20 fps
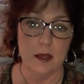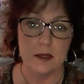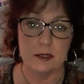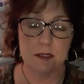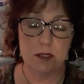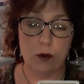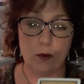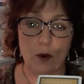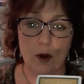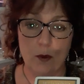
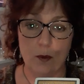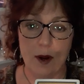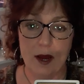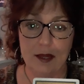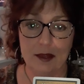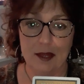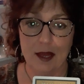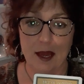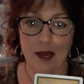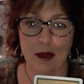So we're
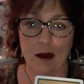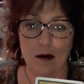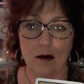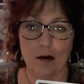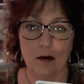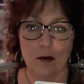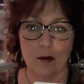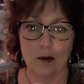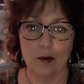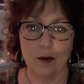right there.
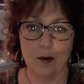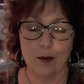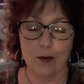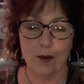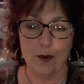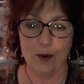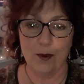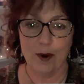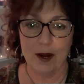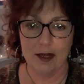
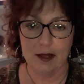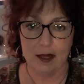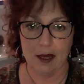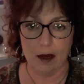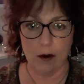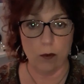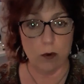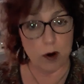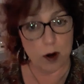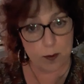We're right
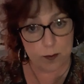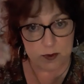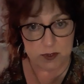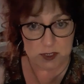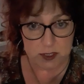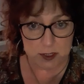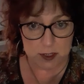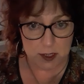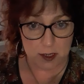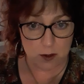there. We're
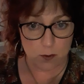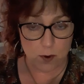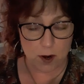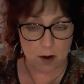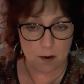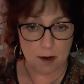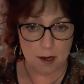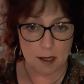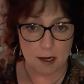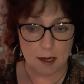almost to the
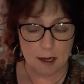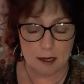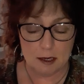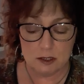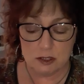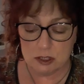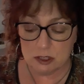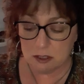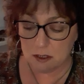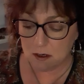Aquarian
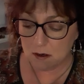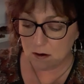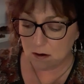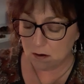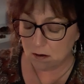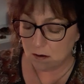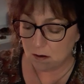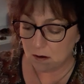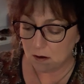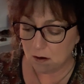age.
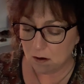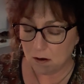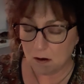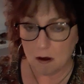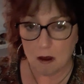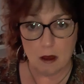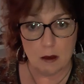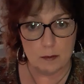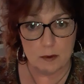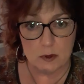
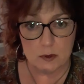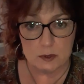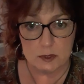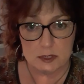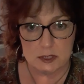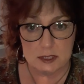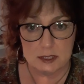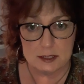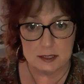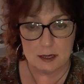
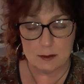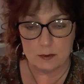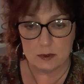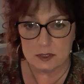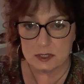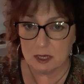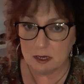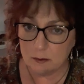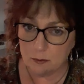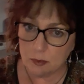Almost.
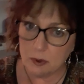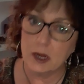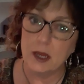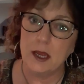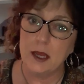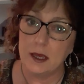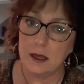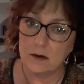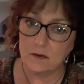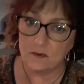December's going to bring
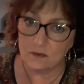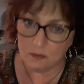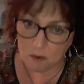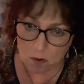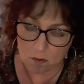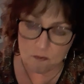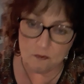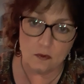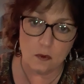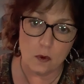in
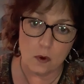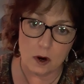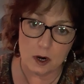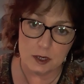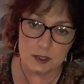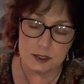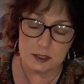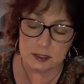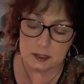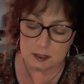full
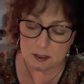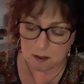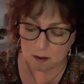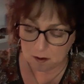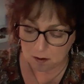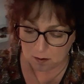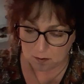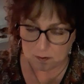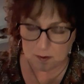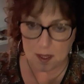force
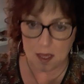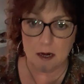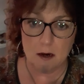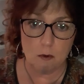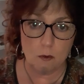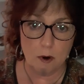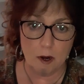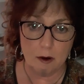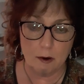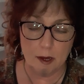that
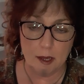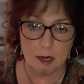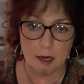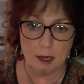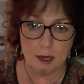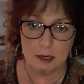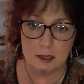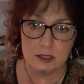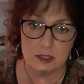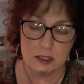Aquarian
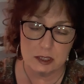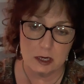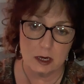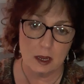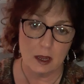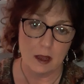age.